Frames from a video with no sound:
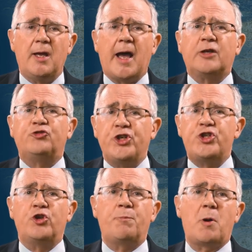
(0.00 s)
and
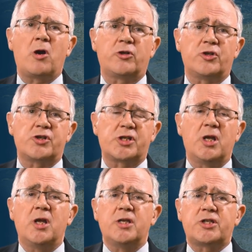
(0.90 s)
regional partners
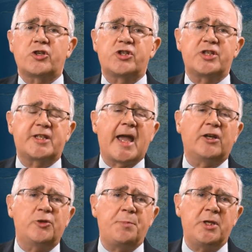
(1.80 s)
such as the
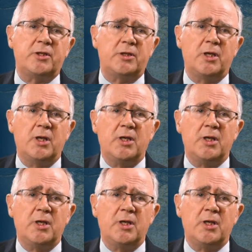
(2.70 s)
Caribbean